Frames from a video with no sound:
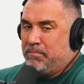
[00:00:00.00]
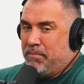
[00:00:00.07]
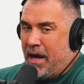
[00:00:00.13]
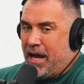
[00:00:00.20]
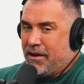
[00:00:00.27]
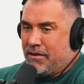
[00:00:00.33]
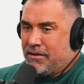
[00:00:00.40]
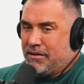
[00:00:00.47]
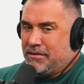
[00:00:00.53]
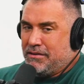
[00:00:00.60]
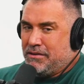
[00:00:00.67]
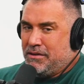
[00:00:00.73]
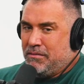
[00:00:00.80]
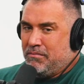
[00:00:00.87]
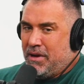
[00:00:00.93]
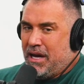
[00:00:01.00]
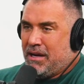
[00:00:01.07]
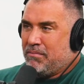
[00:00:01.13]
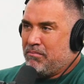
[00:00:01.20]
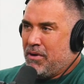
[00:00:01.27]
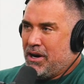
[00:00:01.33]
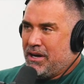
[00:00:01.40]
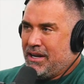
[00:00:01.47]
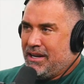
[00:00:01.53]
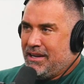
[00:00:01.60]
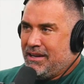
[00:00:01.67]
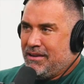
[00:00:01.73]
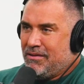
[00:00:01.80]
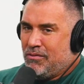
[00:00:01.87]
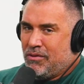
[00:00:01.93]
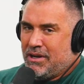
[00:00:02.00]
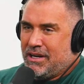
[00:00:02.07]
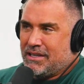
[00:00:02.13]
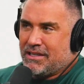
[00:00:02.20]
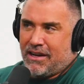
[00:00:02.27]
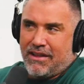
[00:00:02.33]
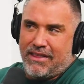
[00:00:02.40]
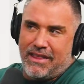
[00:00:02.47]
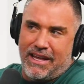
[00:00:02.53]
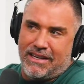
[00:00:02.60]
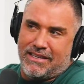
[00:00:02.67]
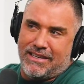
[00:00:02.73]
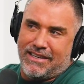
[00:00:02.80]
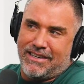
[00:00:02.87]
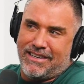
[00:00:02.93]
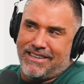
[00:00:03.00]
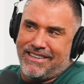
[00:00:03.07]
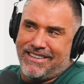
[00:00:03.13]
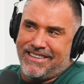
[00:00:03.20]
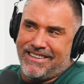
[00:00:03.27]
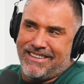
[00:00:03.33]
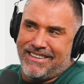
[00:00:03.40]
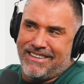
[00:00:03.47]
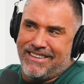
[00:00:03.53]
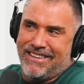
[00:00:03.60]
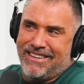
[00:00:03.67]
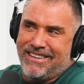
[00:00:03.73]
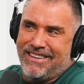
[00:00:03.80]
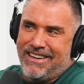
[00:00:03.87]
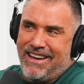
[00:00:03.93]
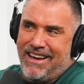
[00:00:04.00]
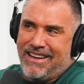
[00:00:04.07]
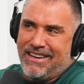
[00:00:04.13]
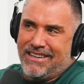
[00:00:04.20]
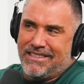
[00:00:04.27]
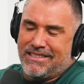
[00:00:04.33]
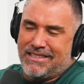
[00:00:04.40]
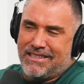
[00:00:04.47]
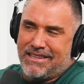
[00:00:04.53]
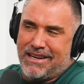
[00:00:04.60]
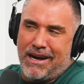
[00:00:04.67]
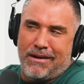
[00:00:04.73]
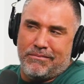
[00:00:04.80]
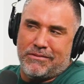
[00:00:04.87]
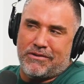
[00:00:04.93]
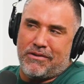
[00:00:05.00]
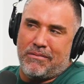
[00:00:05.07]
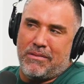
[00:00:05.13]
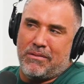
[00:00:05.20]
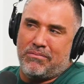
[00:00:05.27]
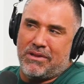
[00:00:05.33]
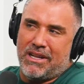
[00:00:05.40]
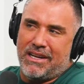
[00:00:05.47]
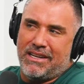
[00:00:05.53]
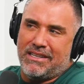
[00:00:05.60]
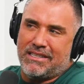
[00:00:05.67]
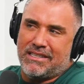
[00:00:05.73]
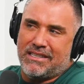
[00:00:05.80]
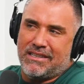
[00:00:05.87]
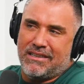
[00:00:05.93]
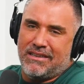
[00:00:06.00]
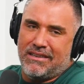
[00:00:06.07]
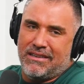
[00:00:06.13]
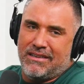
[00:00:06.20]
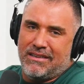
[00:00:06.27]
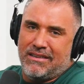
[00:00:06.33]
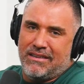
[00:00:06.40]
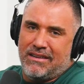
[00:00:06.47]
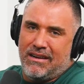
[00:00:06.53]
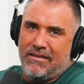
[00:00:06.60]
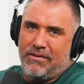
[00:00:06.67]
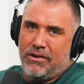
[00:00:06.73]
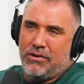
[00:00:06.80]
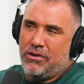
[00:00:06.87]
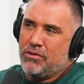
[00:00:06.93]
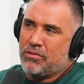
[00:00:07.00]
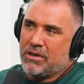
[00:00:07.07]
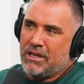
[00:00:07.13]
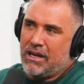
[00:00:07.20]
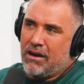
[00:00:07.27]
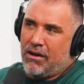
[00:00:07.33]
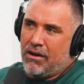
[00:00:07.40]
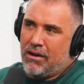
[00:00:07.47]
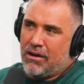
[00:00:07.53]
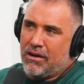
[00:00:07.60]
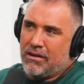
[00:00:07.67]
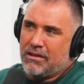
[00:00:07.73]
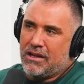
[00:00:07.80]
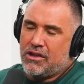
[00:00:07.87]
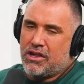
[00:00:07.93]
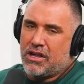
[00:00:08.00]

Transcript: better to make money when it's authentic and it comes from a place of who you really are. The